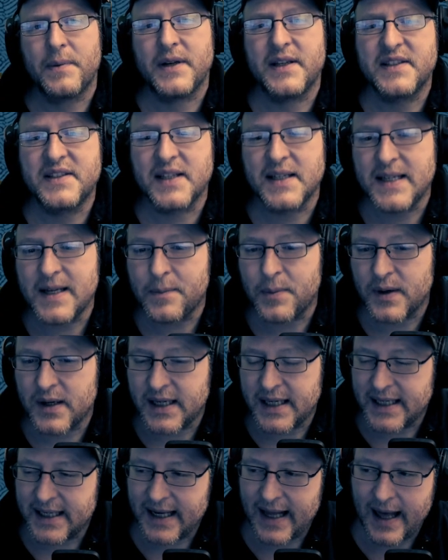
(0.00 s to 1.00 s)
is
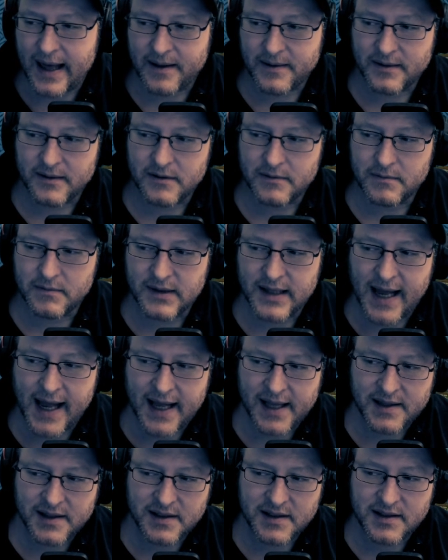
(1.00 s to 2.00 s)
deliberately let
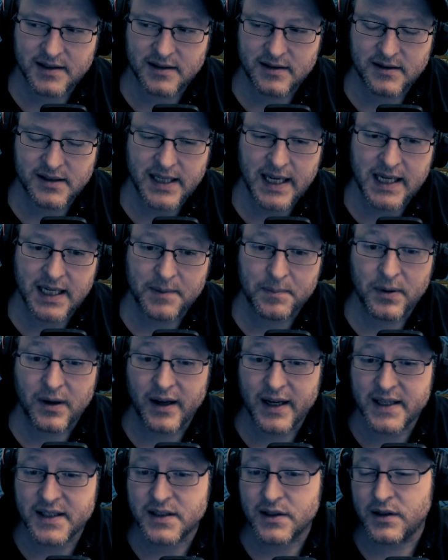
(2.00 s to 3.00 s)
lands take
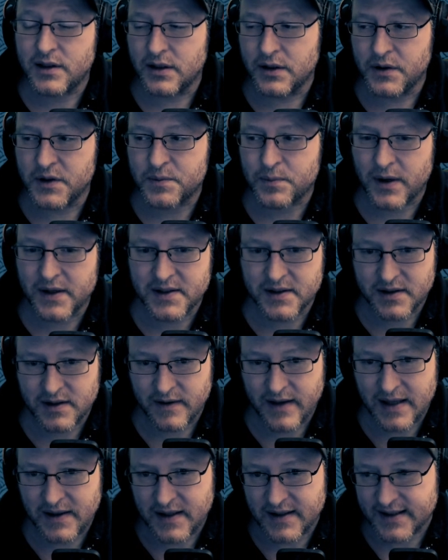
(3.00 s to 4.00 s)
blight, so you lose presence, and
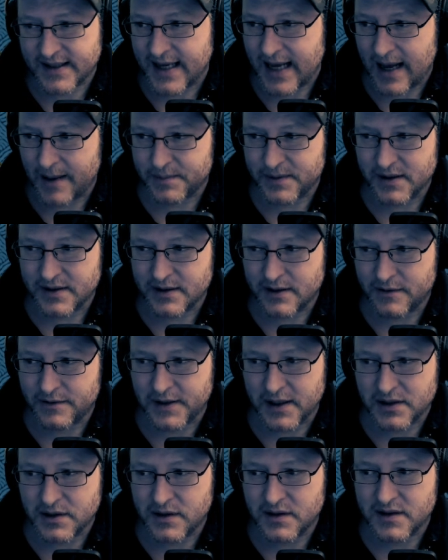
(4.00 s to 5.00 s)
then this cap doesn't
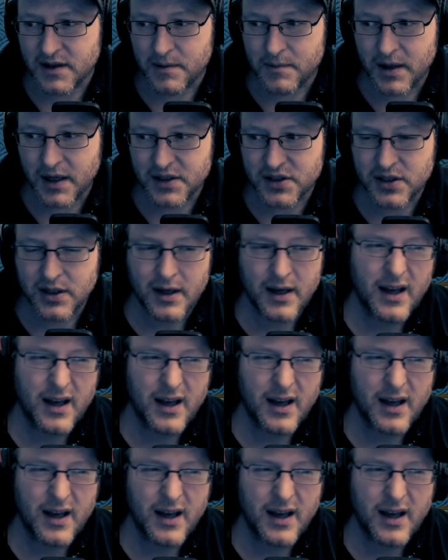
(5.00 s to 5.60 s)
affect you so much.